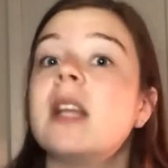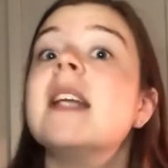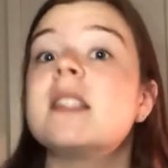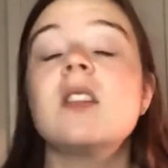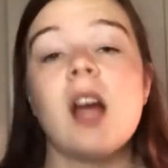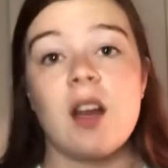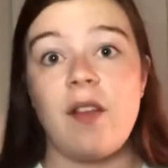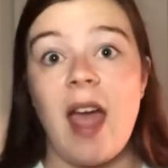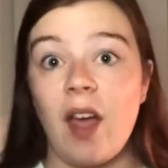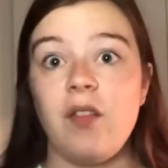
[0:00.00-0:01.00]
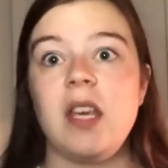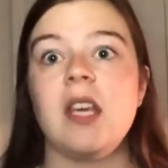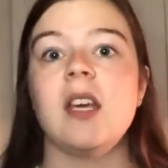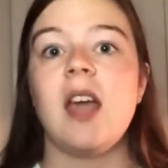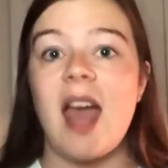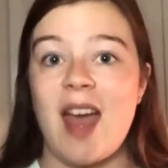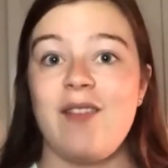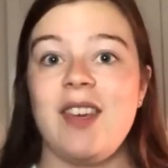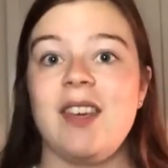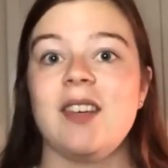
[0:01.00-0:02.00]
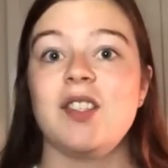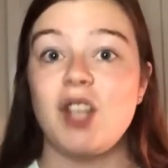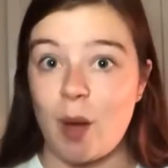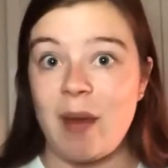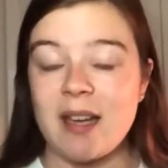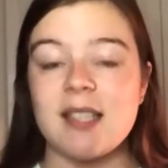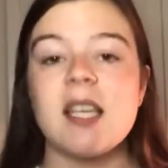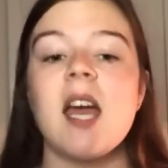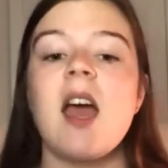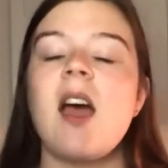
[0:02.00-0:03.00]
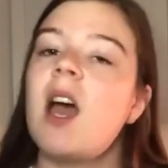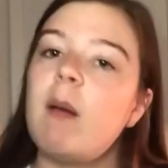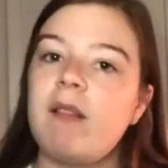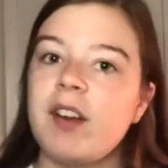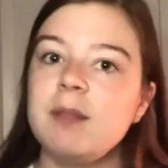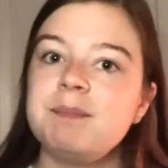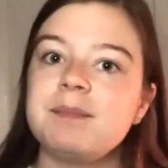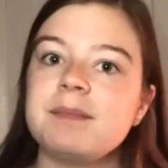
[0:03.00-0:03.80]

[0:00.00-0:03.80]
It's a lot of heavy, heavy topics. However,